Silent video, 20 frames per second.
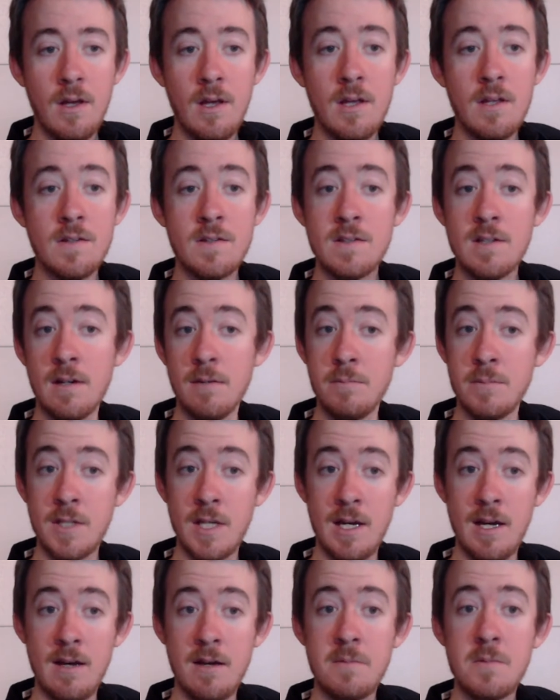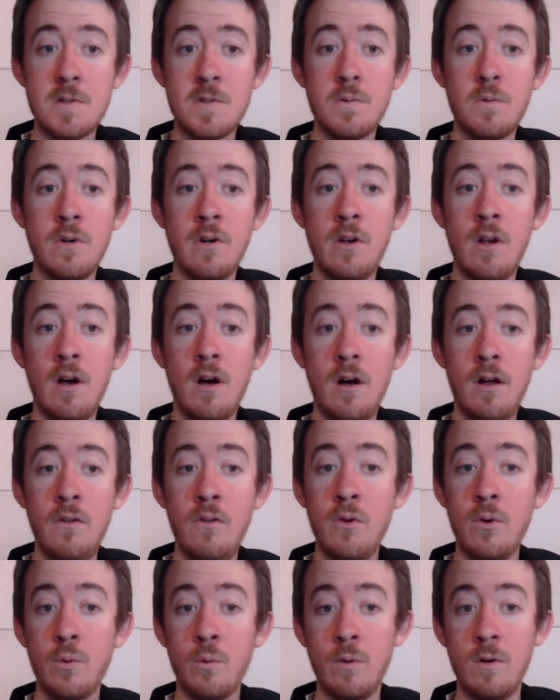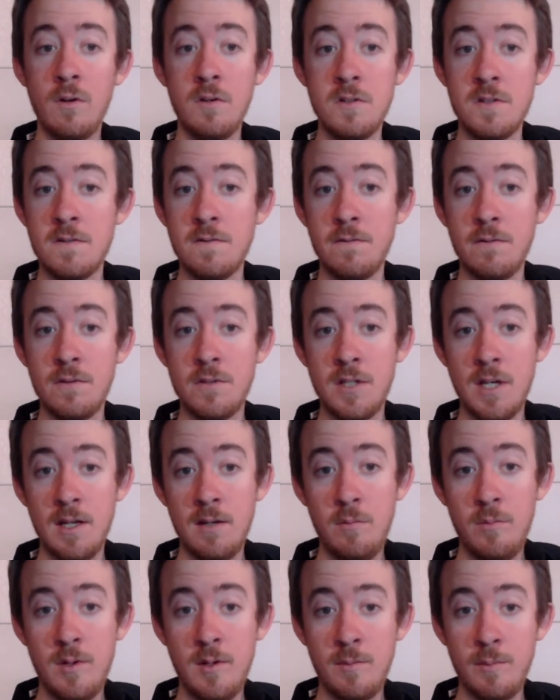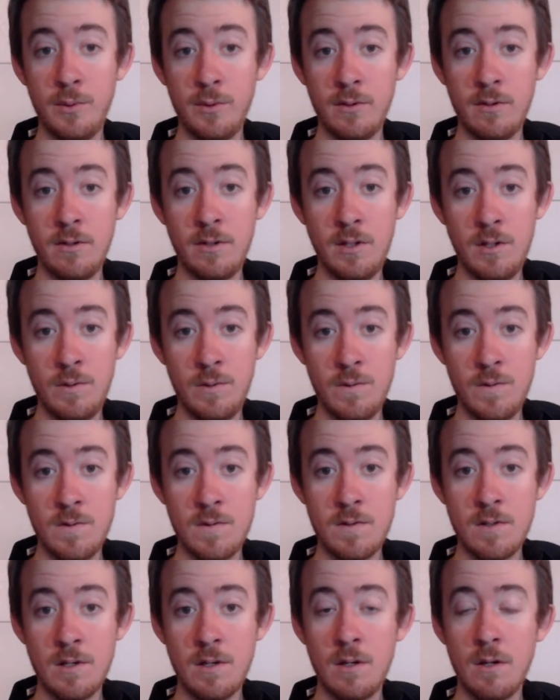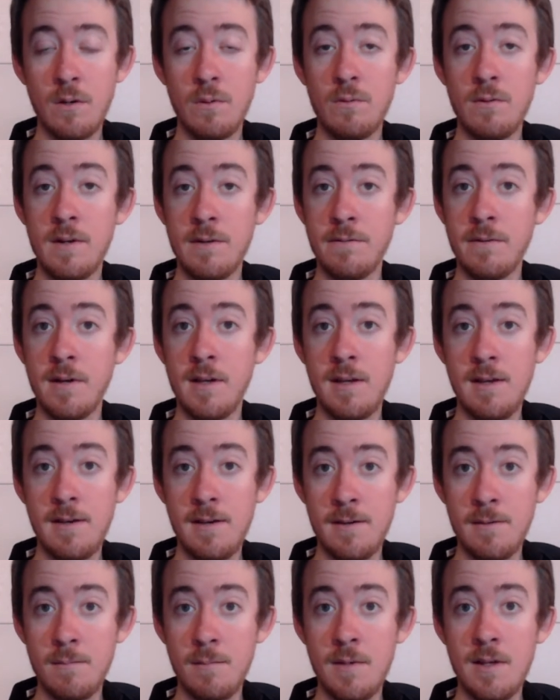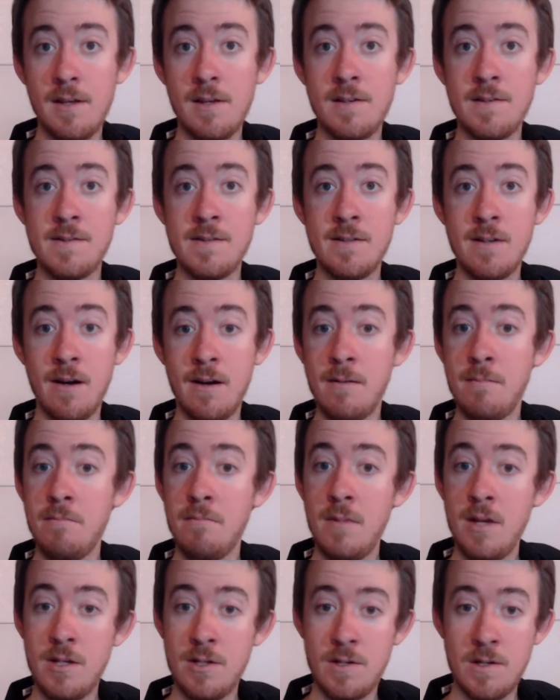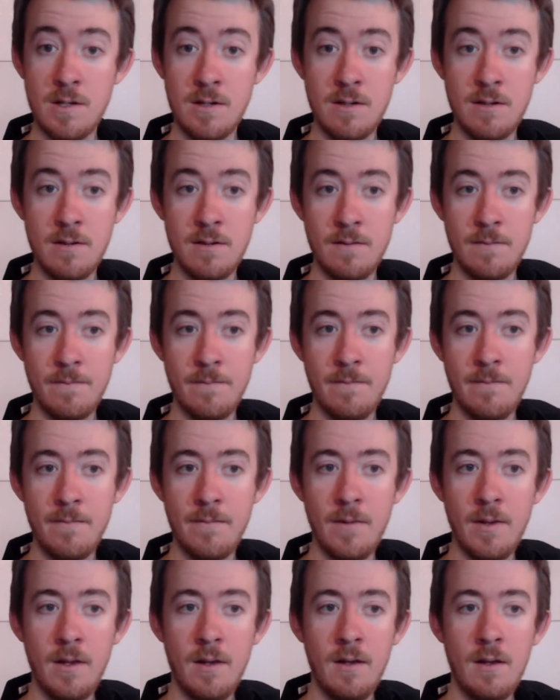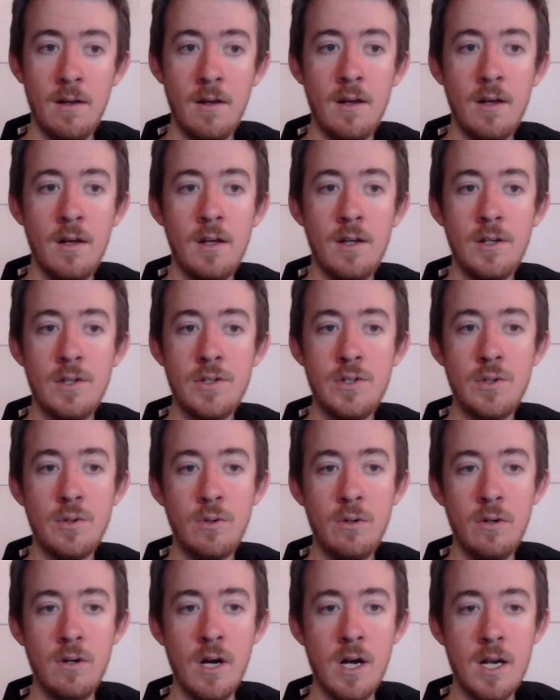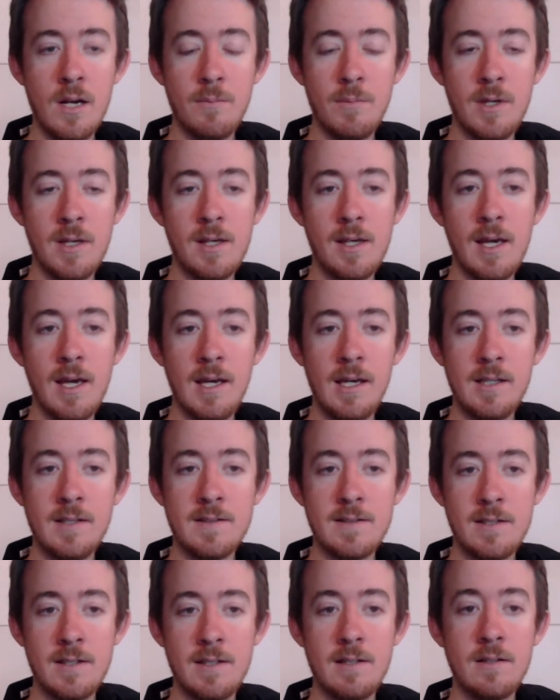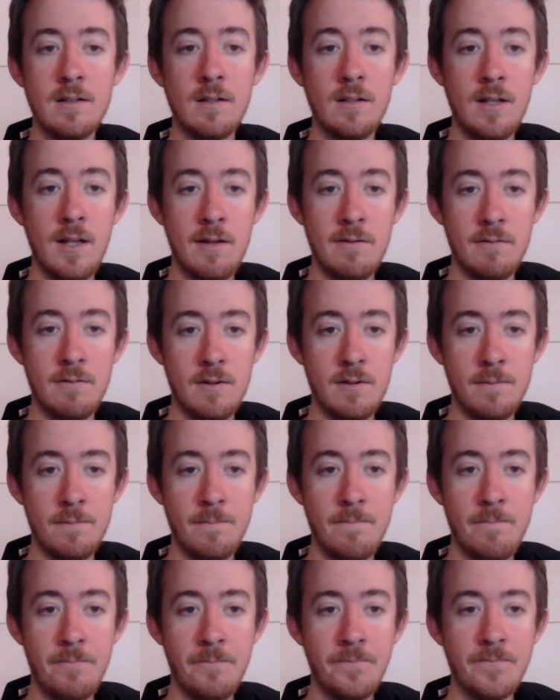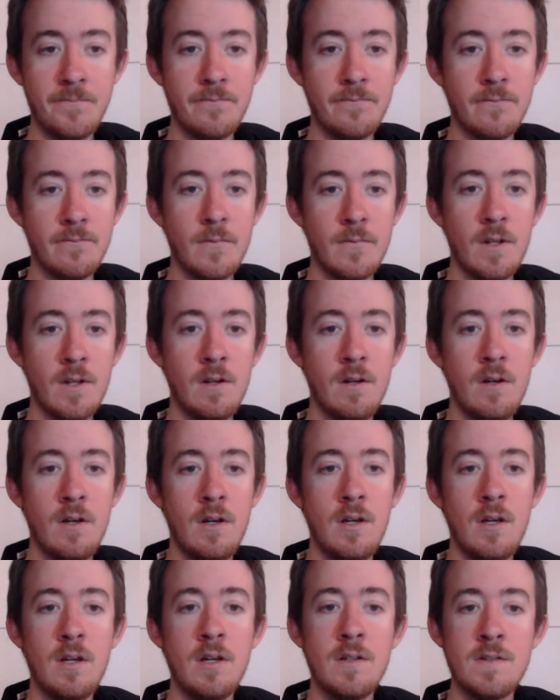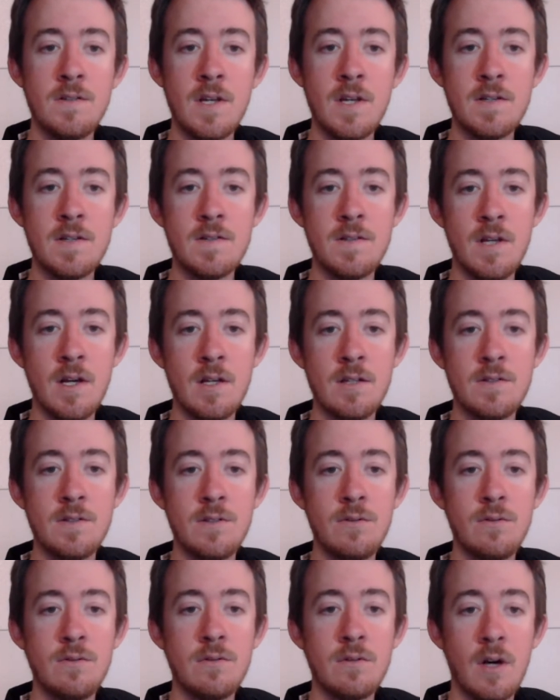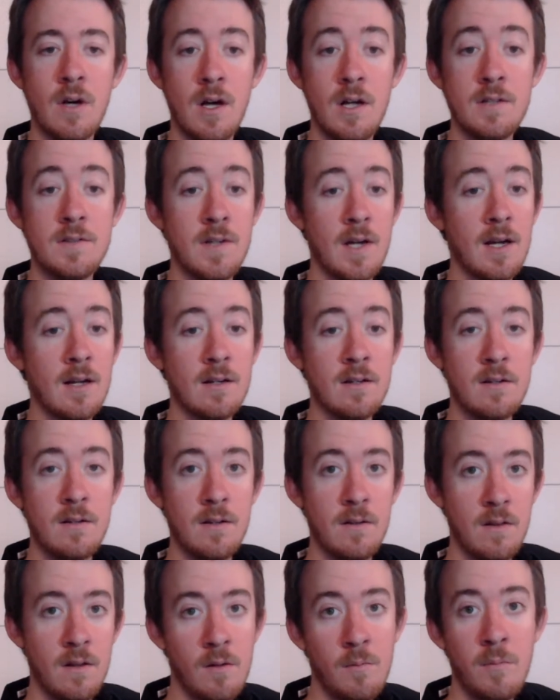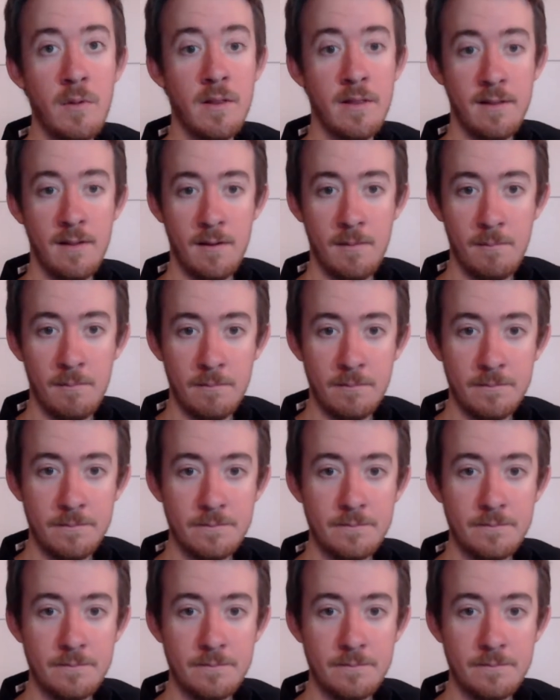And sometimes, when other words for dead people are used, Rephaim is not mentioned. In Deuteronomy 18:11, it says not to contact the Methim,